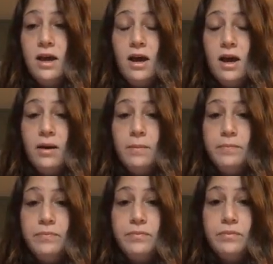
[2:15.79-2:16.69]

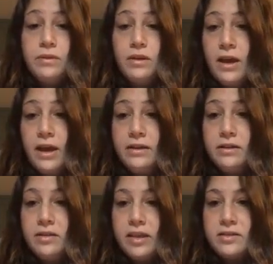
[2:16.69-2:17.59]
and
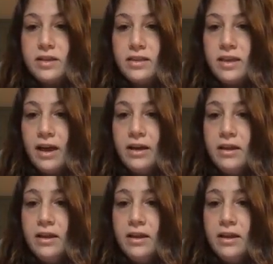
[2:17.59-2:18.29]
things like that.